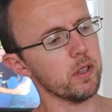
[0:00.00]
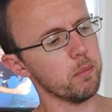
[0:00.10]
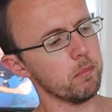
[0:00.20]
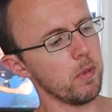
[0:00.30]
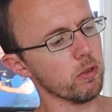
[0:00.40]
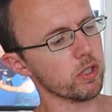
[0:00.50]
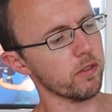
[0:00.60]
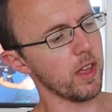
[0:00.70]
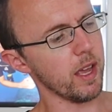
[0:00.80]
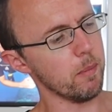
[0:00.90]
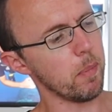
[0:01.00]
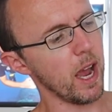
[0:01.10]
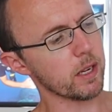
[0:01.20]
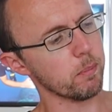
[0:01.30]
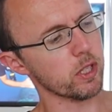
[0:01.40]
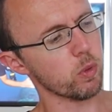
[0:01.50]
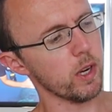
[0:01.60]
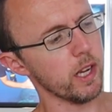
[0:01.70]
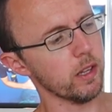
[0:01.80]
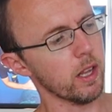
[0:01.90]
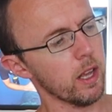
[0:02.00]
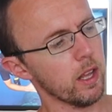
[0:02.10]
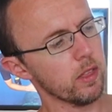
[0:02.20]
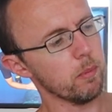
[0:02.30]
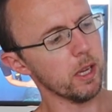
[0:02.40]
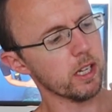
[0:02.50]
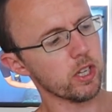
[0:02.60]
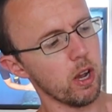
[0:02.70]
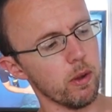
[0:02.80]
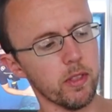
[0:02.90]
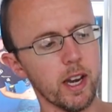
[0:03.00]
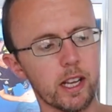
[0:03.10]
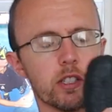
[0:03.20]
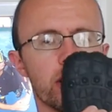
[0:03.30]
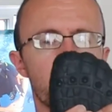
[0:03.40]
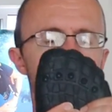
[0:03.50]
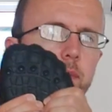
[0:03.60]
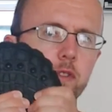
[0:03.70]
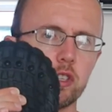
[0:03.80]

most of that impact between the big toe and the next toe,